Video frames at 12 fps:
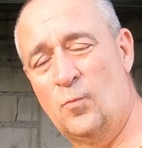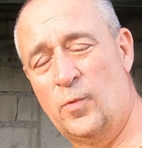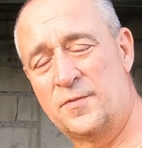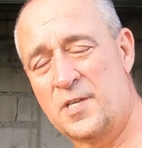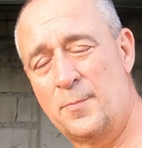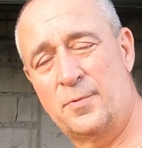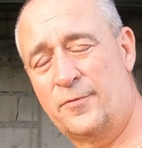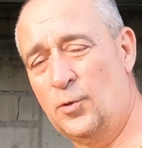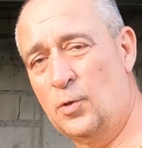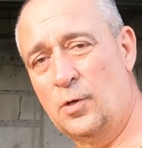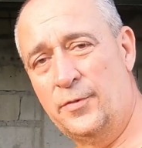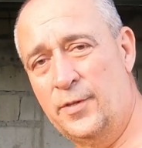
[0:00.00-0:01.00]
We've said
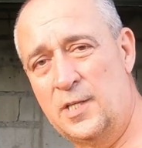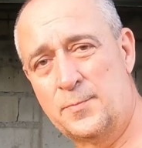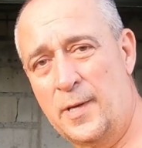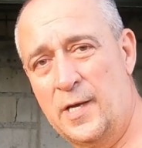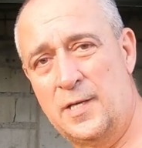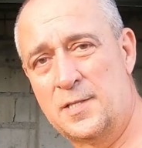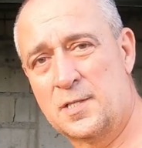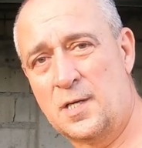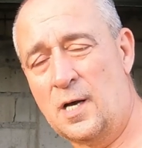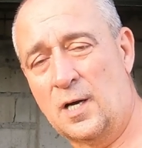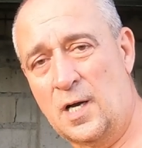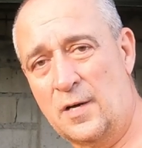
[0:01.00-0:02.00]
before, these bays
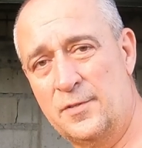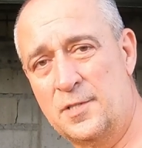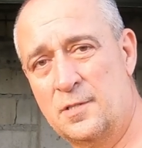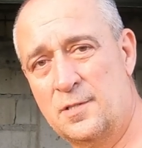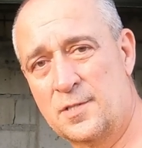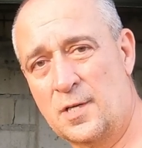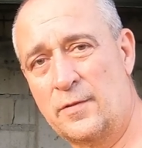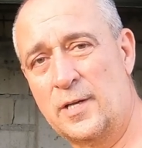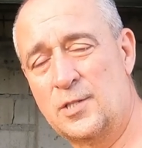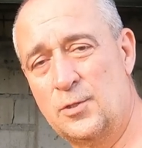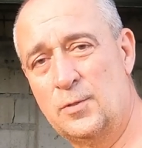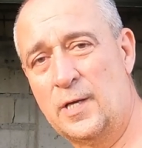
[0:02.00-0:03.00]
are covered, so
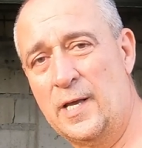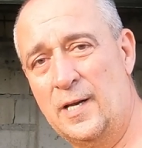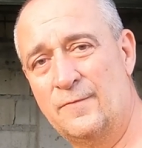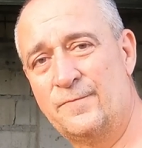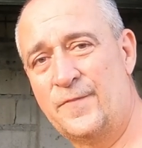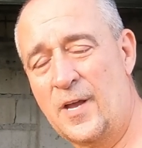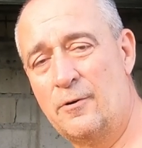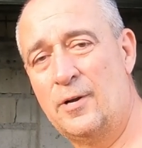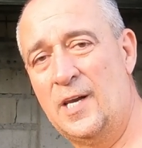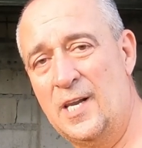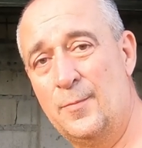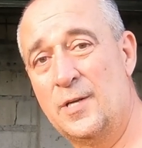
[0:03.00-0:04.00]
they do get
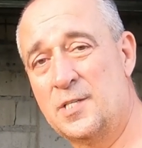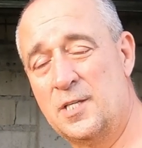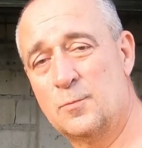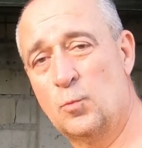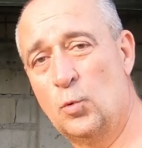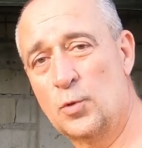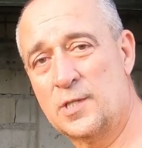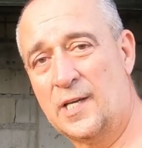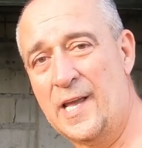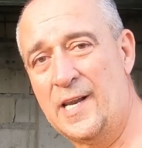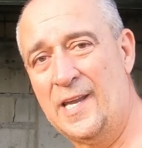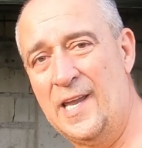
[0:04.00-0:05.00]
very limited water
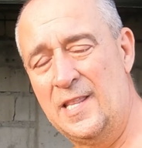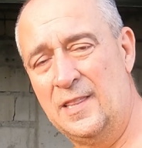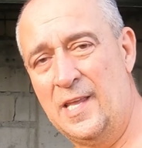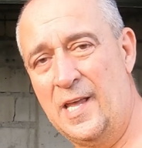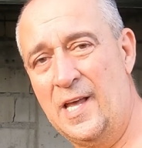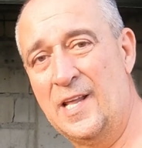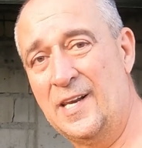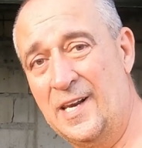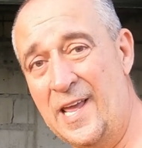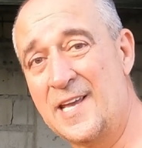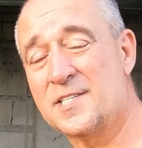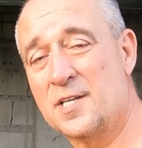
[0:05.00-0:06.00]
getting in there
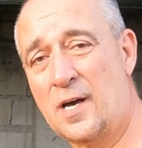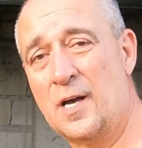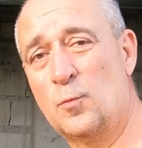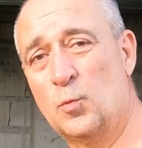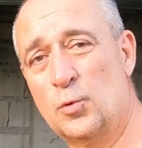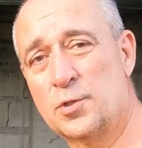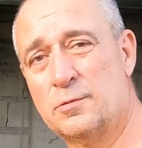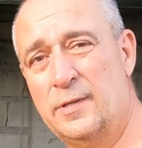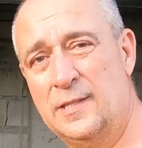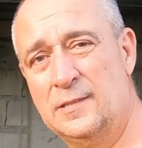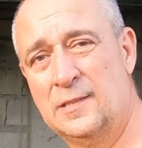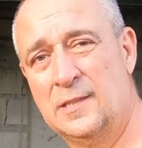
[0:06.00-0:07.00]
unless I water
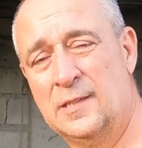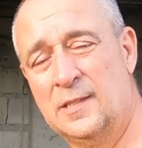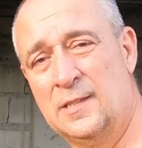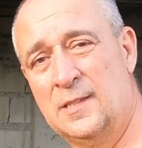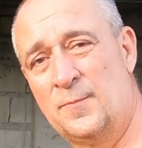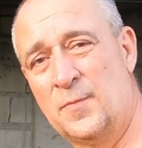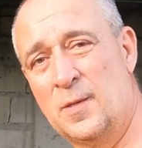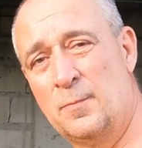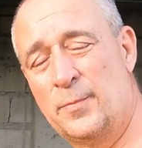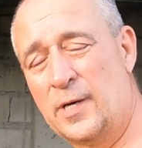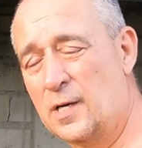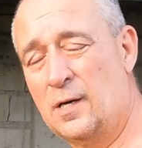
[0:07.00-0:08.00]
it,
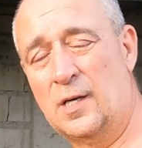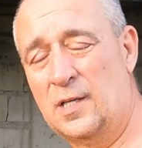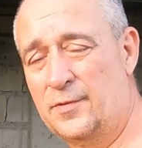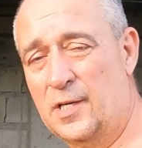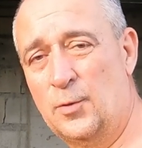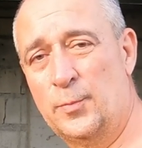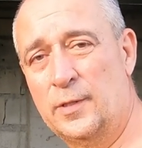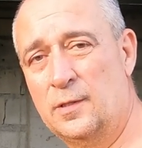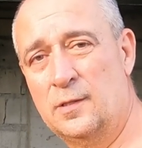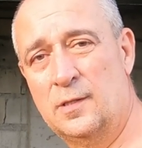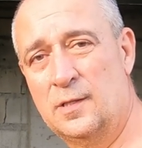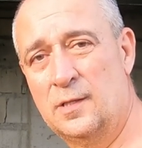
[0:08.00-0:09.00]
but I can't leave it open.
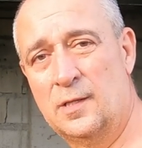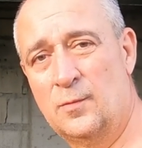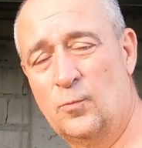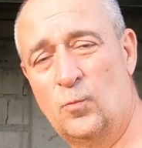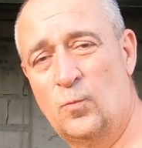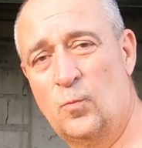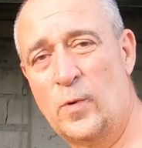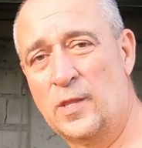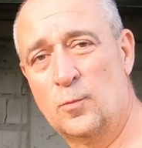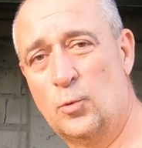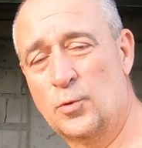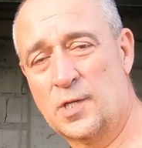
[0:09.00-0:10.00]
When
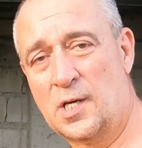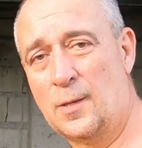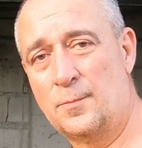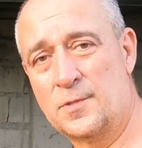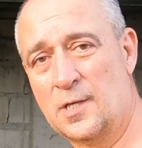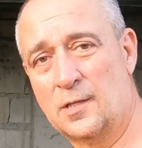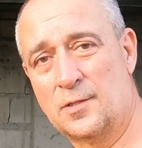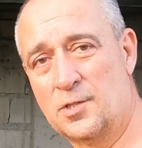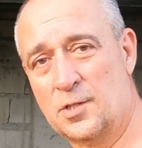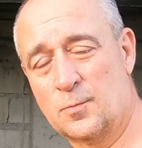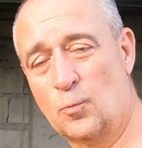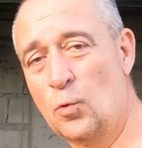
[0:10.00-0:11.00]
the water comes, it'll
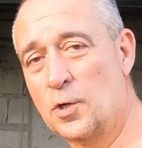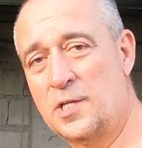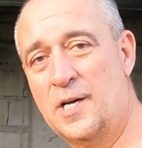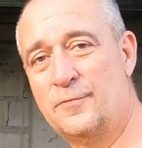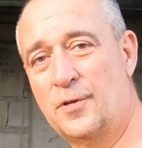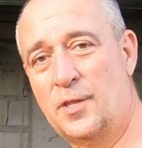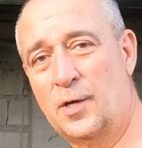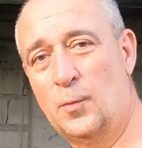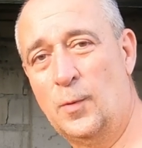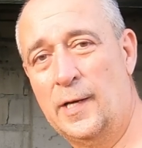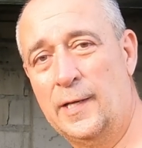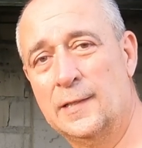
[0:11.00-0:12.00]
just wash everything
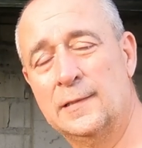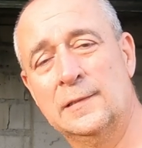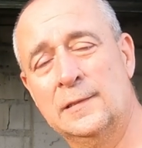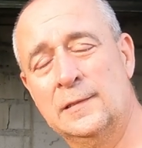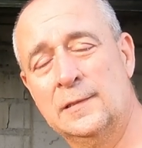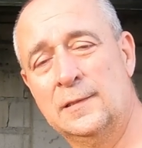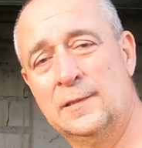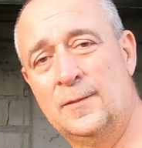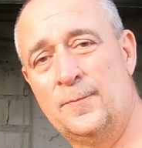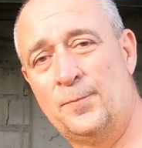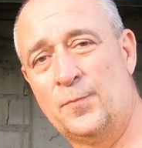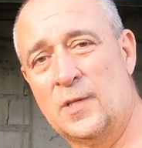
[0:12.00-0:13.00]
away.
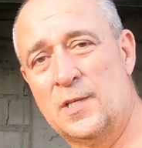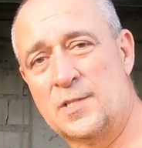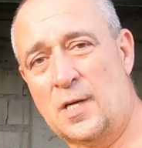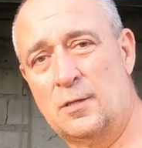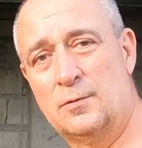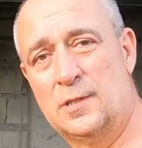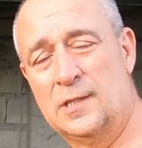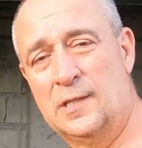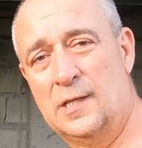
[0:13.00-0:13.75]
So